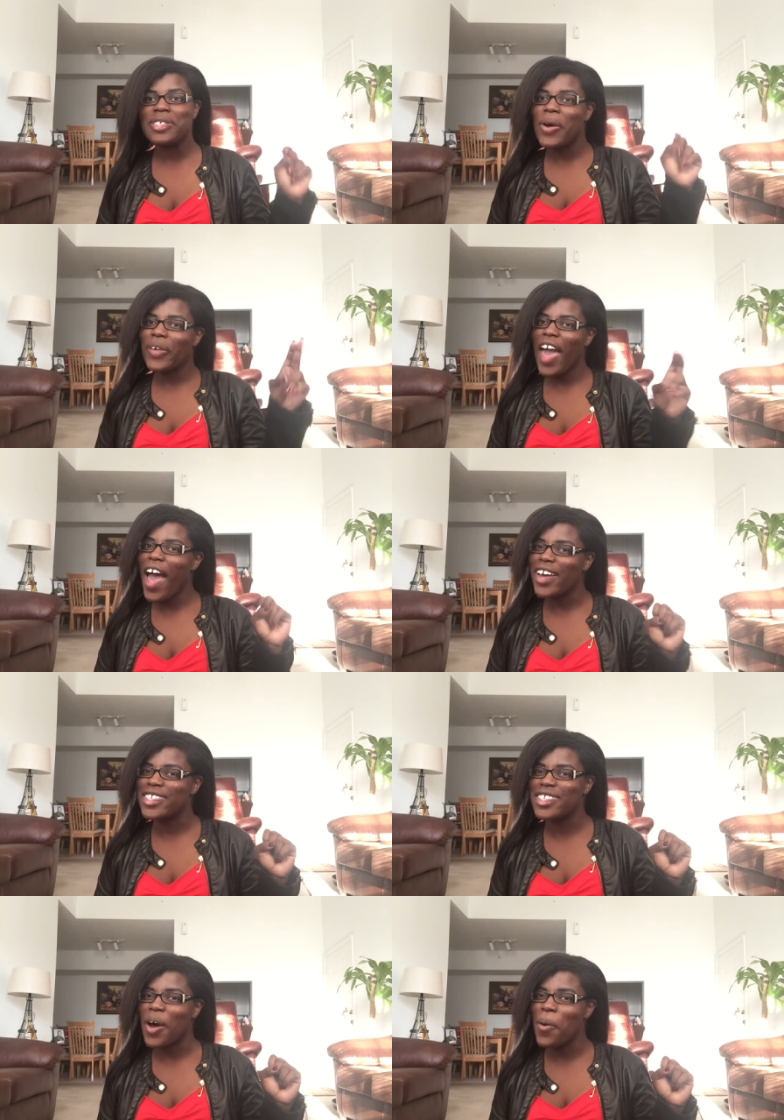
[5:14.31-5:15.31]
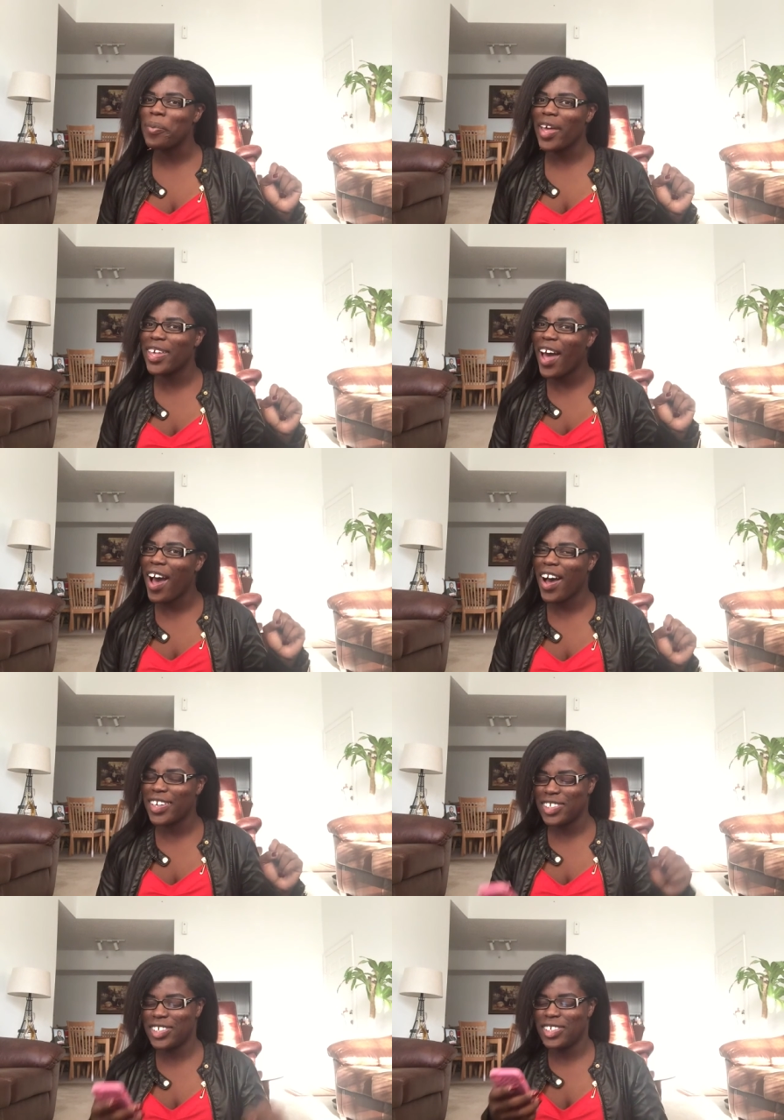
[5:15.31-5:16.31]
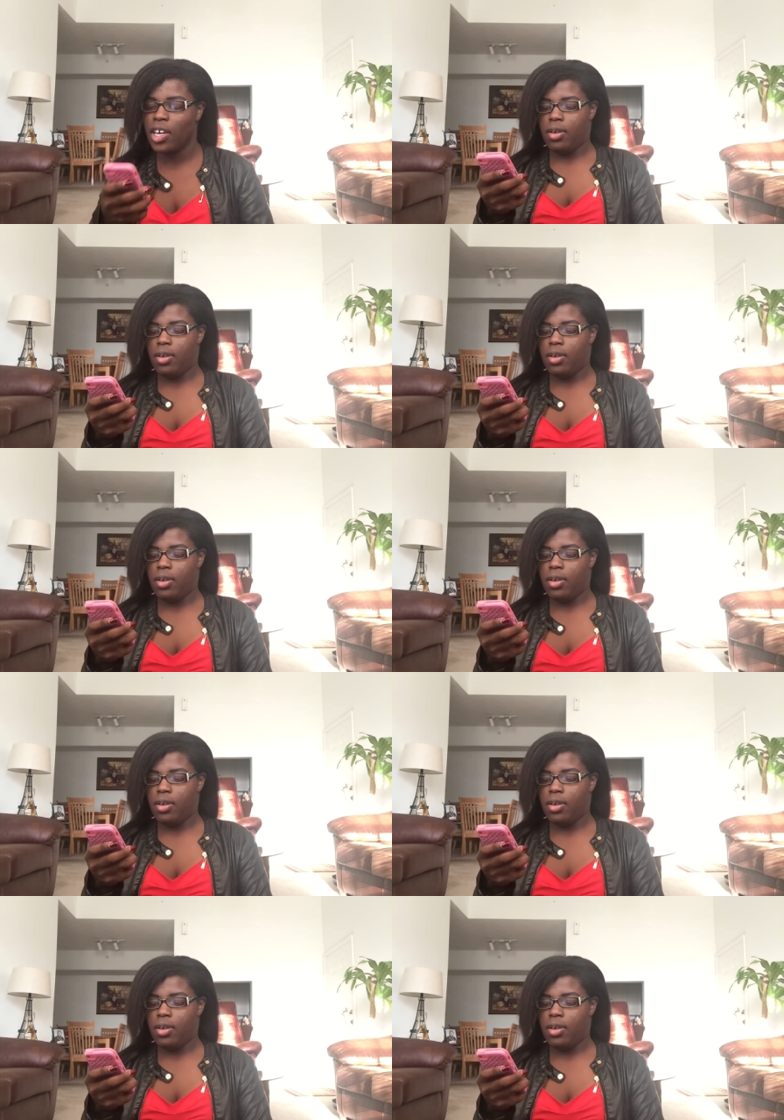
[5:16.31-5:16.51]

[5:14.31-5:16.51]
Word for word: So yes, oh my gosh.